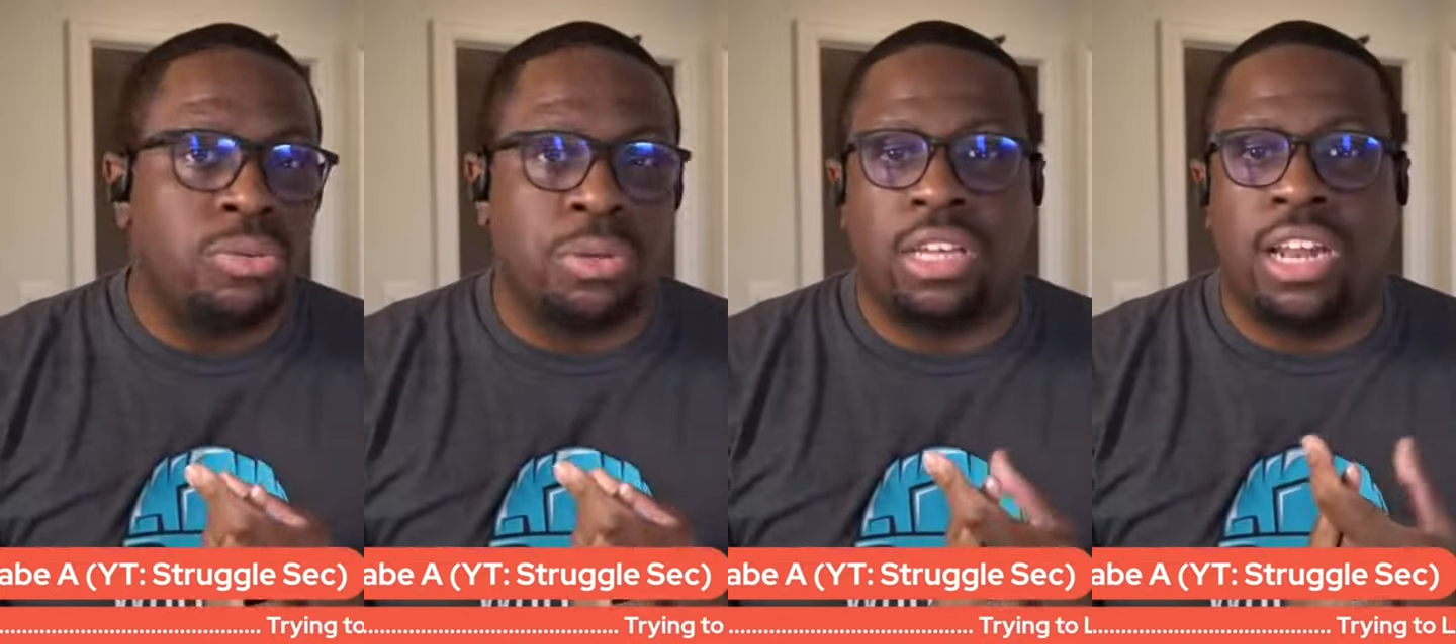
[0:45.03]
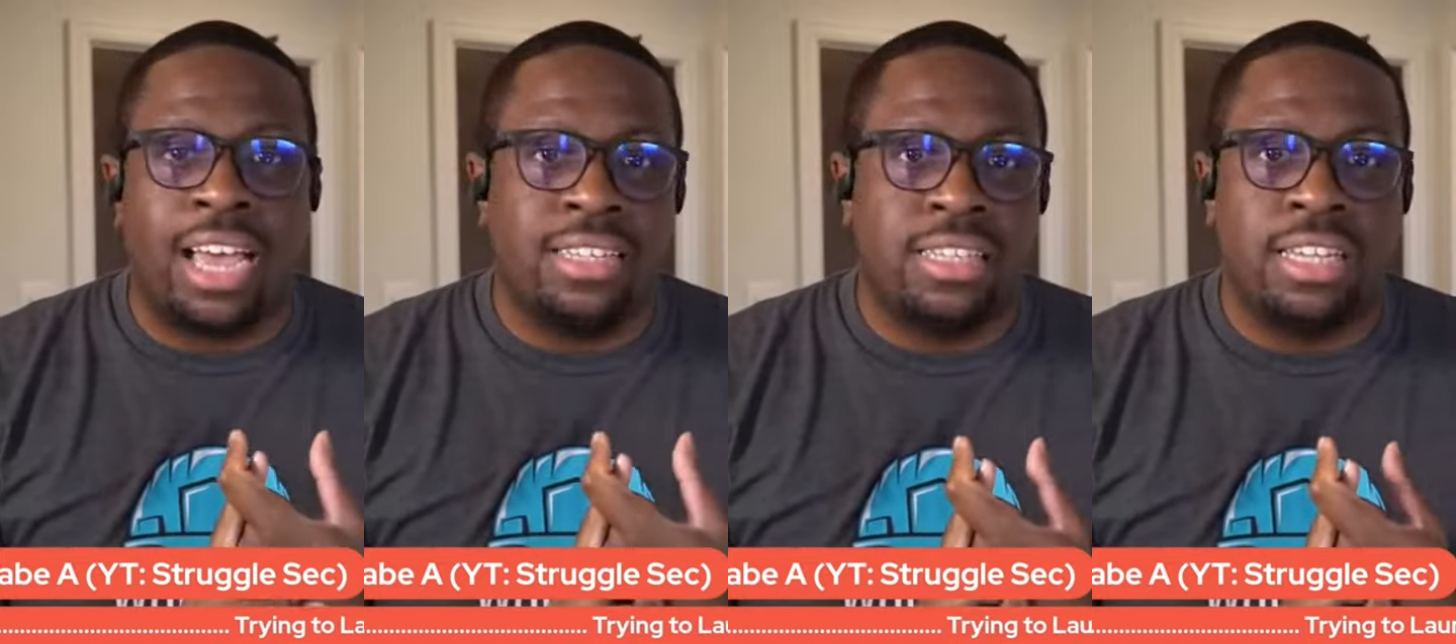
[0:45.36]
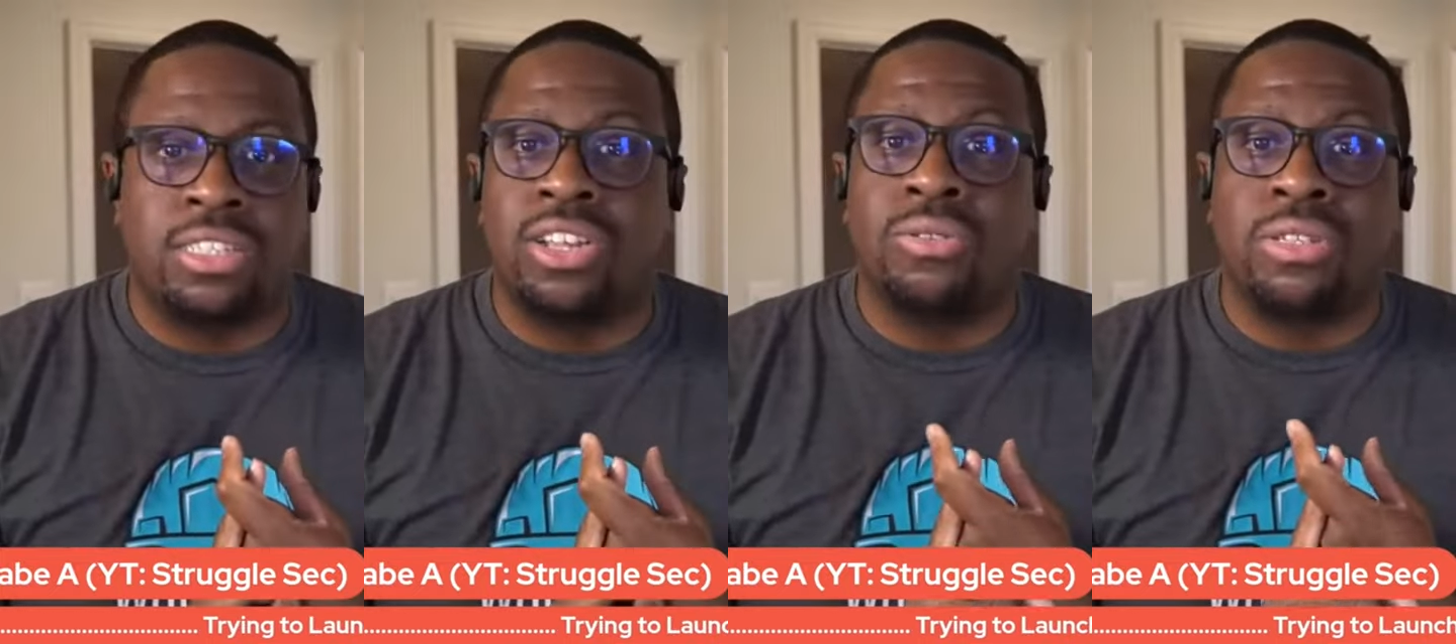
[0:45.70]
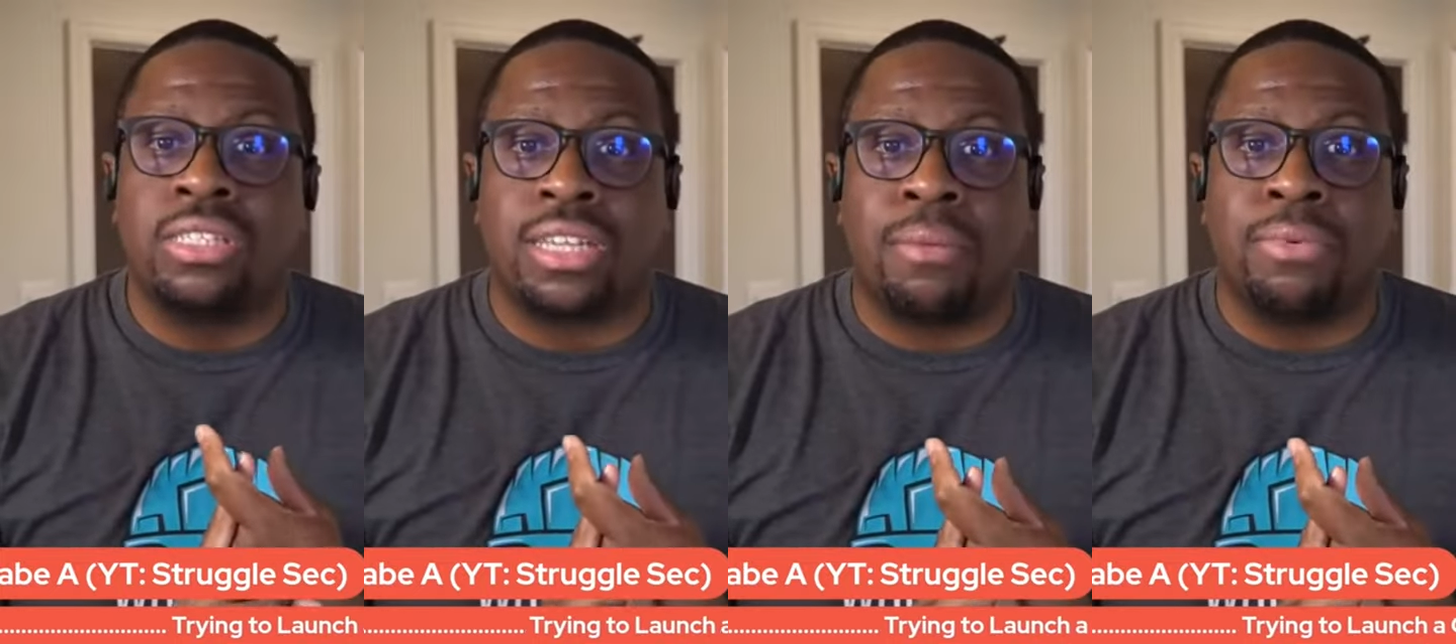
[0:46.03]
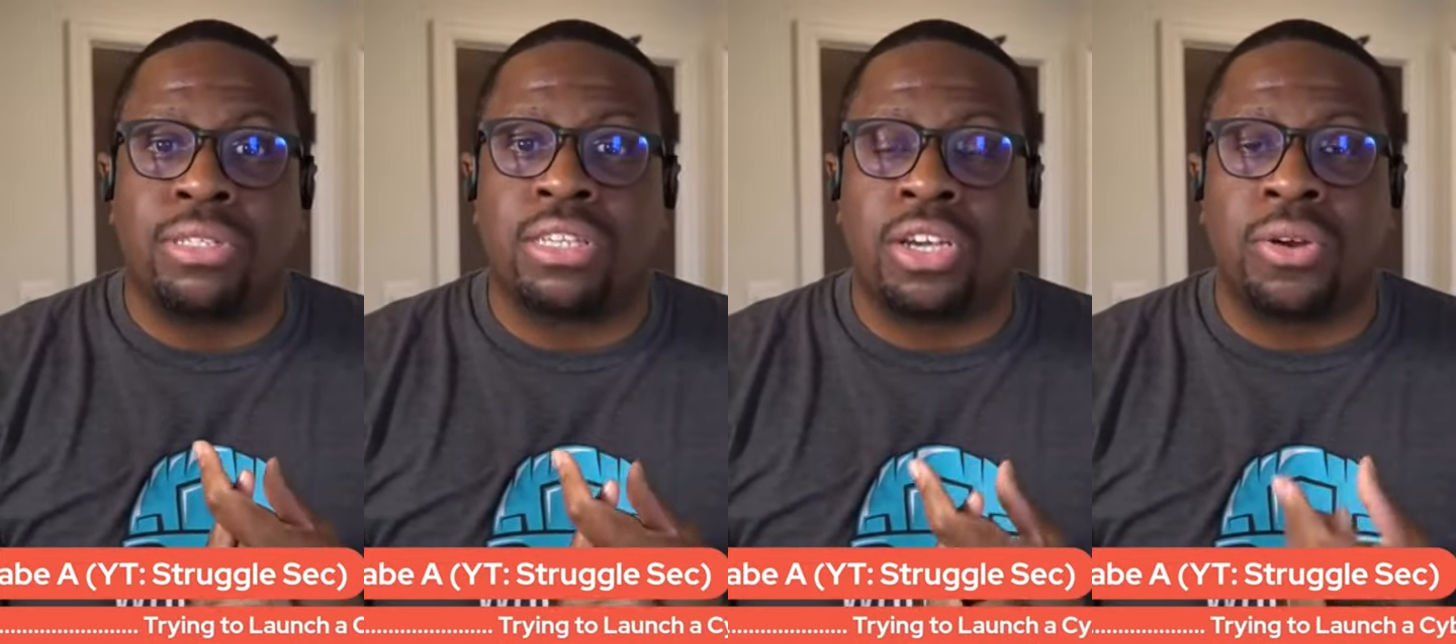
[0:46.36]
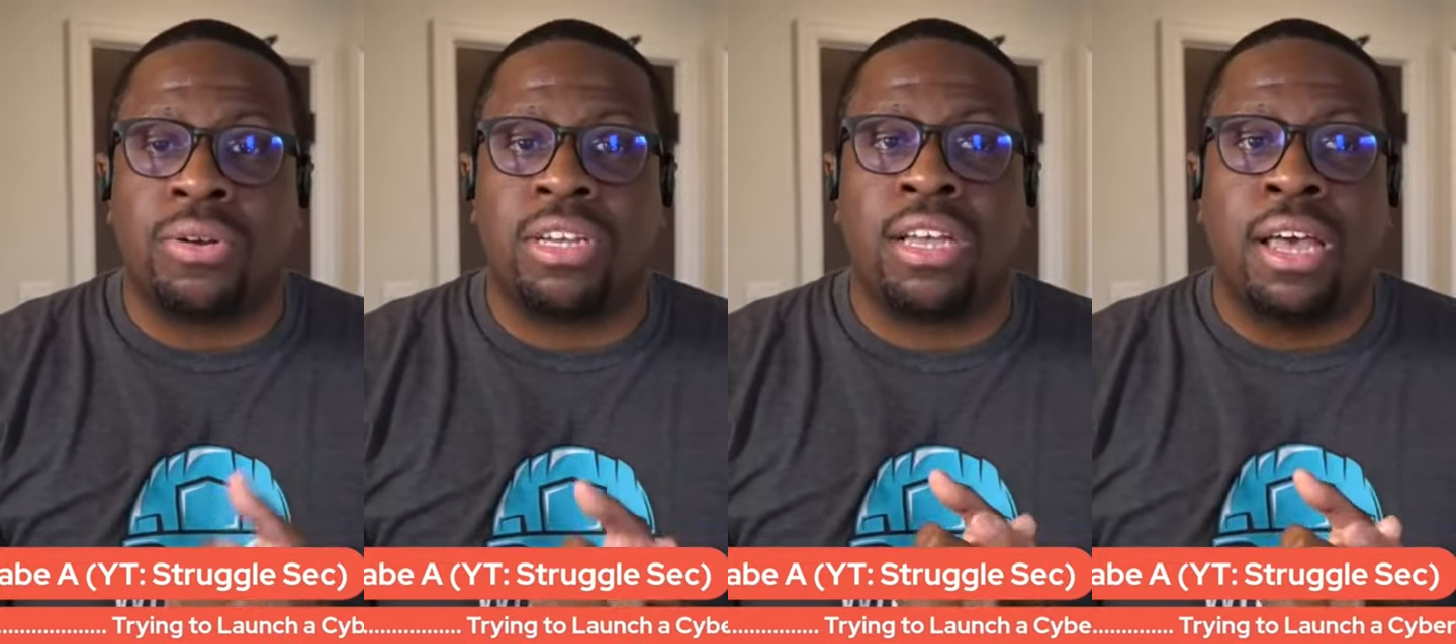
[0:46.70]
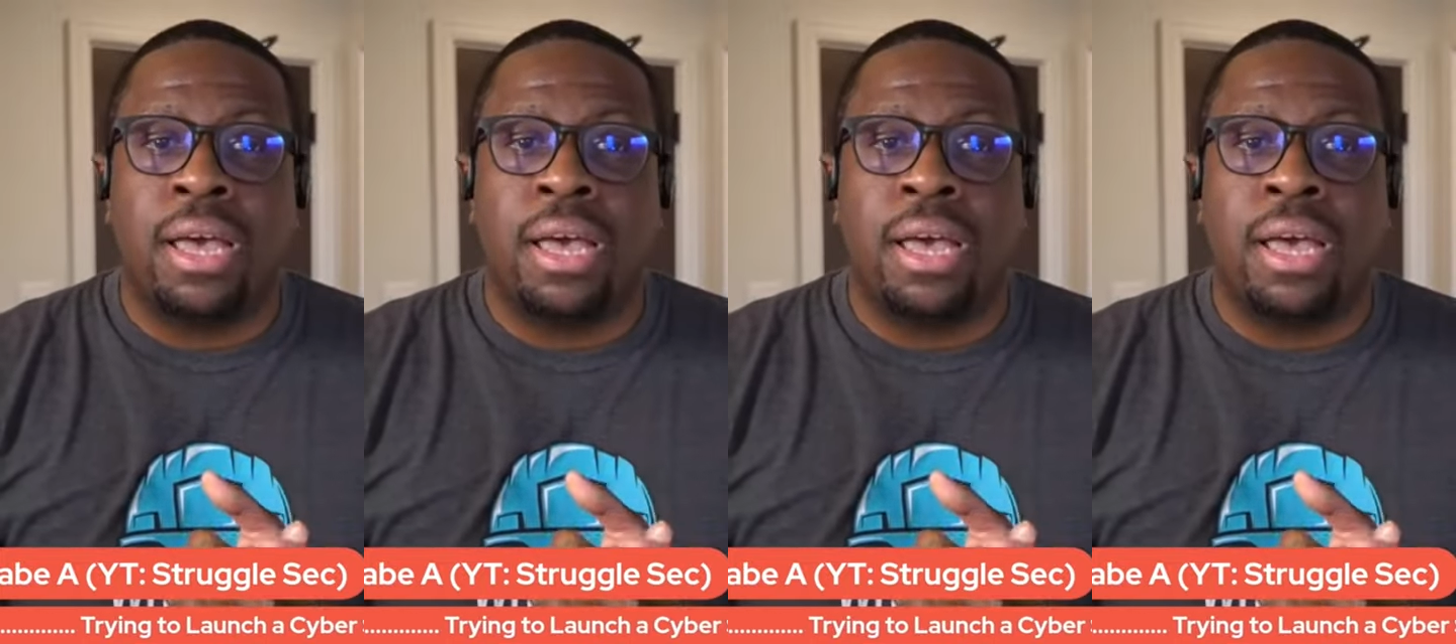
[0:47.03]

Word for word: within ICS and OT cybersecurity